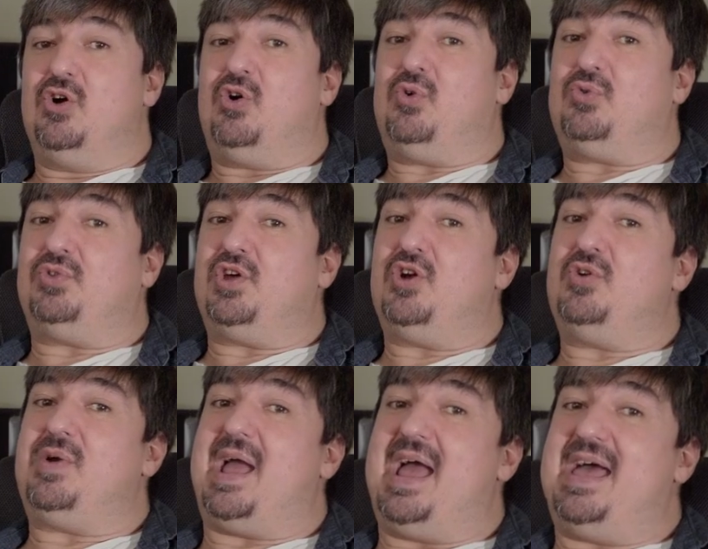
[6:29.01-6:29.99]

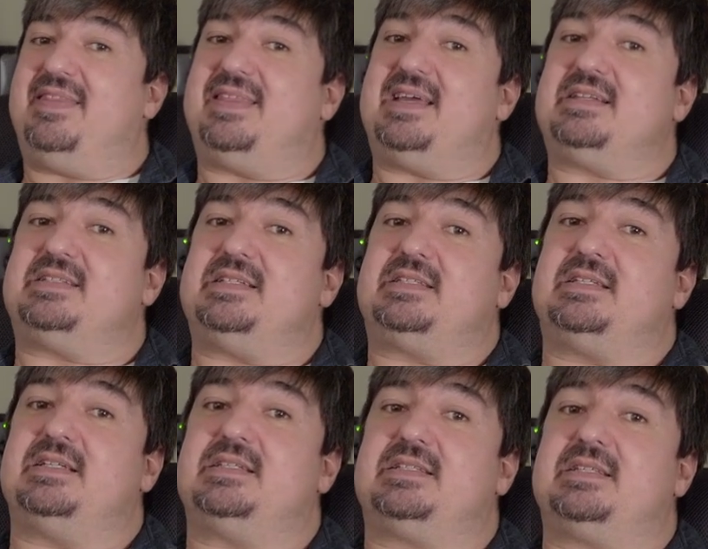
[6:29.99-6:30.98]
although at that
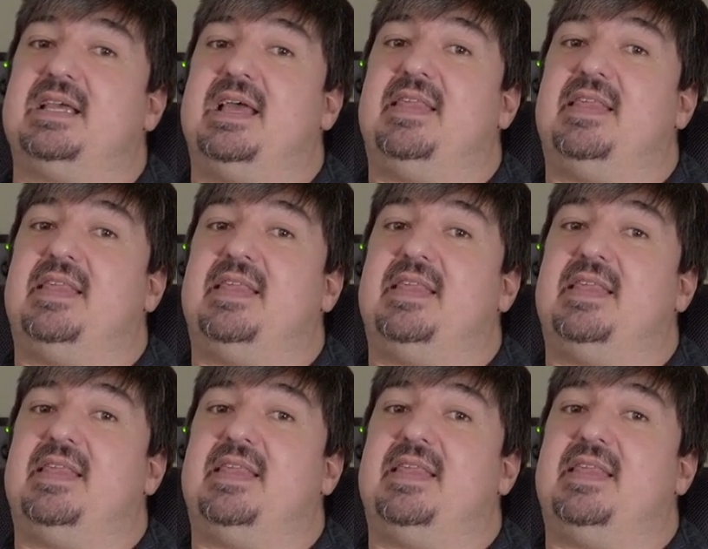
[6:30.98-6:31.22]
distance